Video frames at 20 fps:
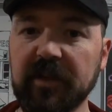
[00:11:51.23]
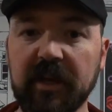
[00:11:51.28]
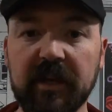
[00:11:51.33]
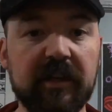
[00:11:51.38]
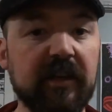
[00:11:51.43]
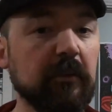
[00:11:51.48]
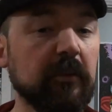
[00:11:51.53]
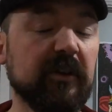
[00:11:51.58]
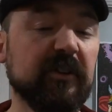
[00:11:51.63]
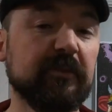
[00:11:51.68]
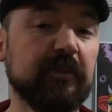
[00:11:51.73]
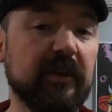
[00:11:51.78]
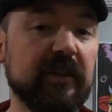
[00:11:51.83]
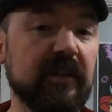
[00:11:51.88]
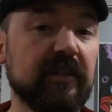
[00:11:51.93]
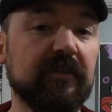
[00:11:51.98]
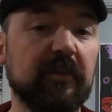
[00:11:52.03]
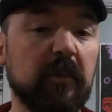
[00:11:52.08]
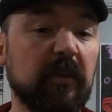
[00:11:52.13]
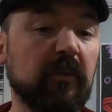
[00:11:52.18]
And I would expect
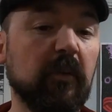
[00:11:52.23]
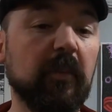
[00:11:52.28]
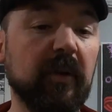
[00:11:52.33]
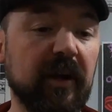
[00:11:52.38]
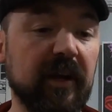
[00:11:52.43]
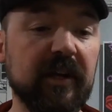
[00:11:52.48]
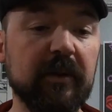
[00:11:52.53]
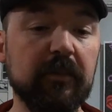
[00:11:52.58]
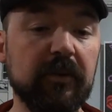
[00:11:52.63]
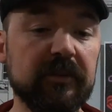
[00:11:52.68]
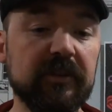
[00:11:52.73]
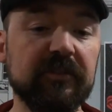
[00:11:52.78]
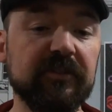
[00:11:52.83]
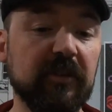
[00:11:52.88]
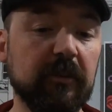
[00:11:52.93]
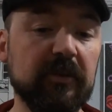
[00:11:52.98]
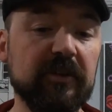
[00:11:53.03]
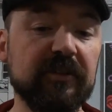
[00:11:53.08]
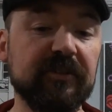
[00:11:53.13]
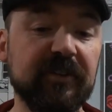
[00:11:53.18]
that if I'm ever buying a book, that
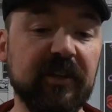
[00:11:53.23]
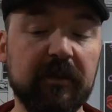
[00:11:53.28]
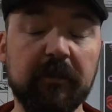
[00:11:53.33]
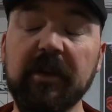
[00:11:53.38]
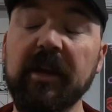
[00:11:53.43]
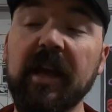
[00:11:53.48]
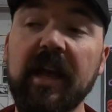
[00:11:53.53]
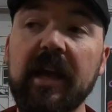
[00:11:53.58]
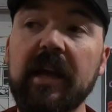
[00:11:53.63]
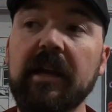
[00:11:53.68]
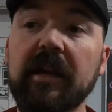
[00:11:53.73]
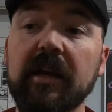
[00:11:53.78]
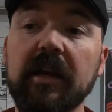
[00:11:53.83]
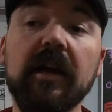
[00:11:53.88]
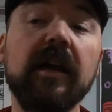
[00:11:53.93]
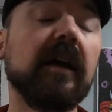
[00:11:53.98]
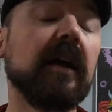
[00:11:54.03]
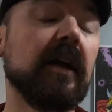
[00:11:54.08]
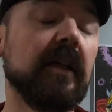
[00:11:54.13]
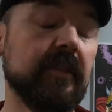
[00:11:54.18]
somebody should say to me, hey,
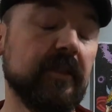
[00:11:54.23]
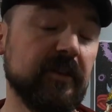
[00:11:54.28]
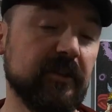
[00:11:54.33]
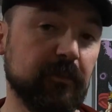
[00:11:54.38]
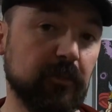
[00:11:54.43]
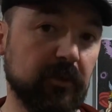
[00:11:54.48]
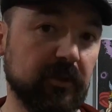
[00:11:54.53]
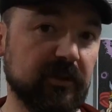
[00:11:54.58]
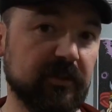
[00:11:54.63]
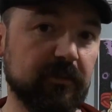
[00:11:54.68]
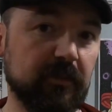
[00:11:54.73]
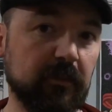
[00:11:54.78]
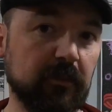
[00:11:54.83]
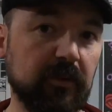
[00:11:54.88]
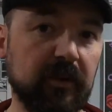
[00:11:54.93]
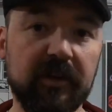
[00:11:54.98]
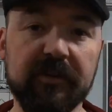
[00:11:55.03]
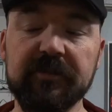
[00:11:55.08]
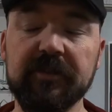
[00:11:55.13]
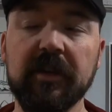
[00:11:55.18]
this book has been
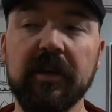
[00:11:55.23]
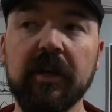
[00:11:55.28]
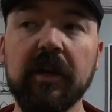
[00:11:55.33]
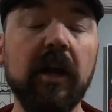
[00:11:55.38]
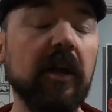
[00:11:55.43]
pressed.